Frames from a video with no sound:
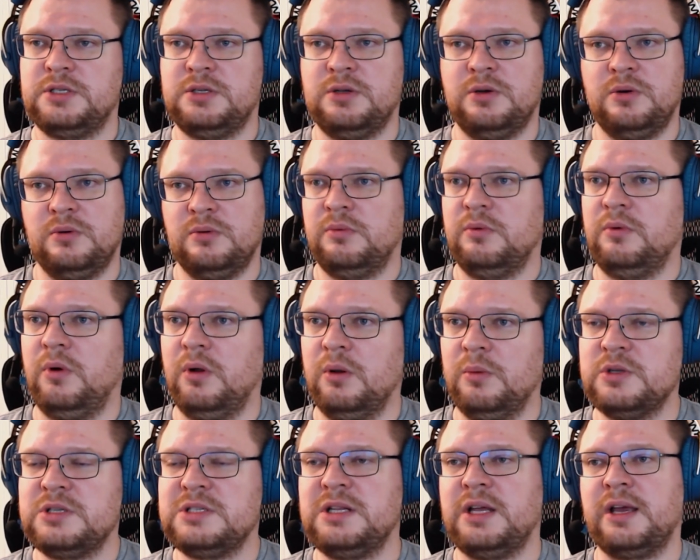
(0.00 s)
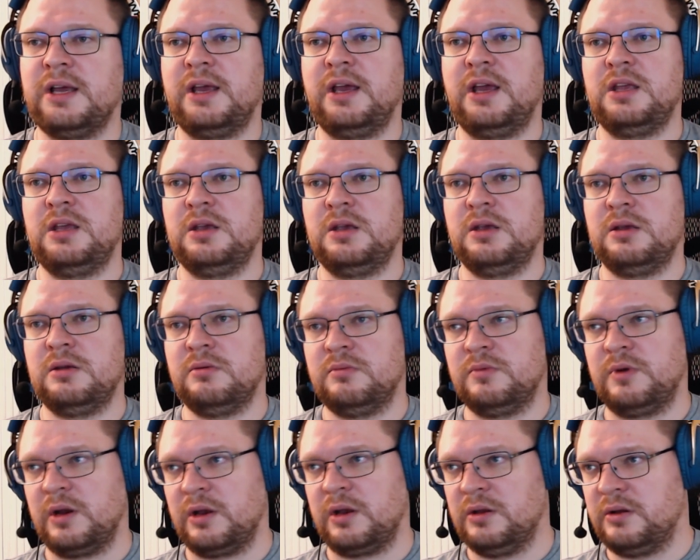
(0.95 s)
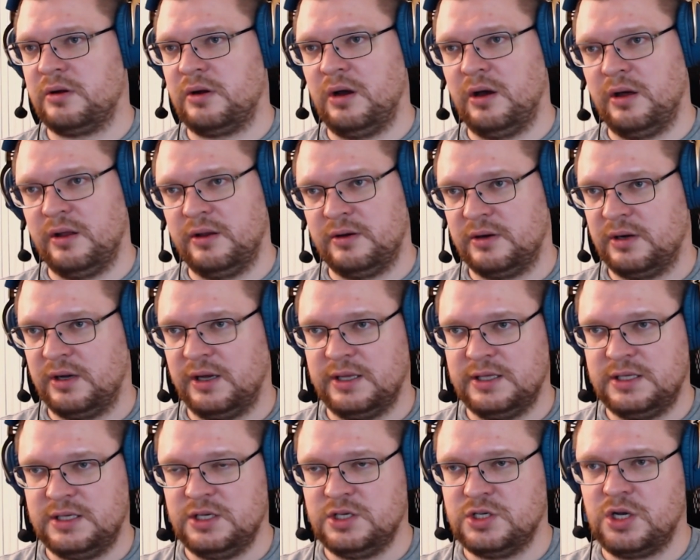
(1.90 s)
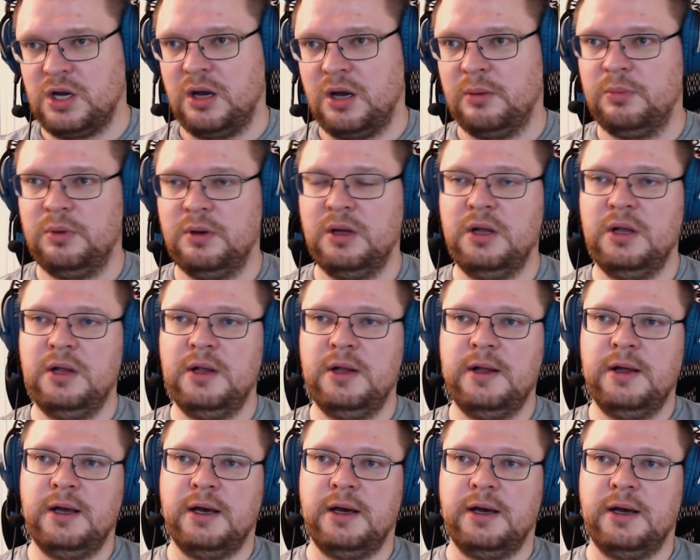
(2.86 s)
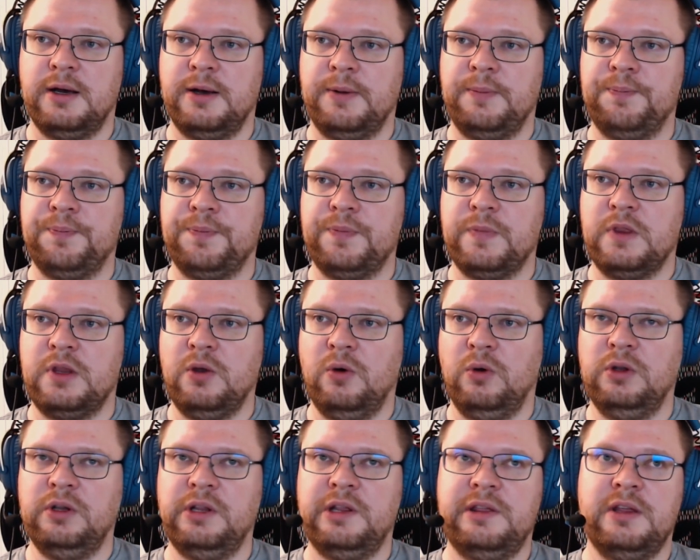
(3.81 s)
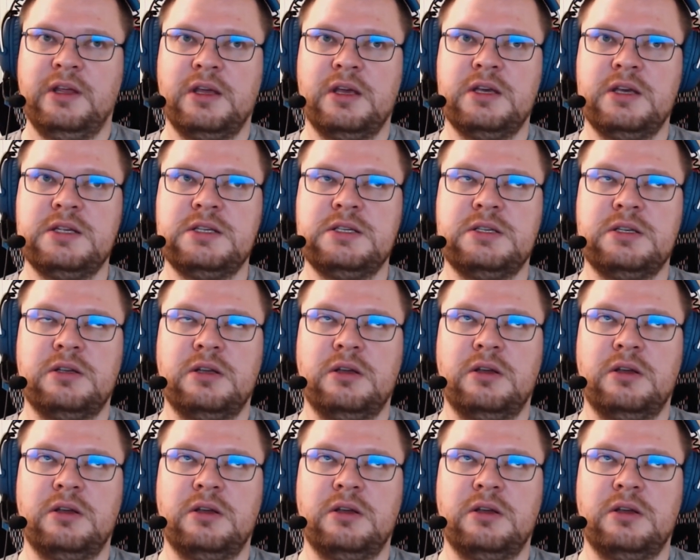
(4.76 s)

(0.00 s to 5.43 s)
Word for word: So almost like any regular other IT job. Uh, the only thing is,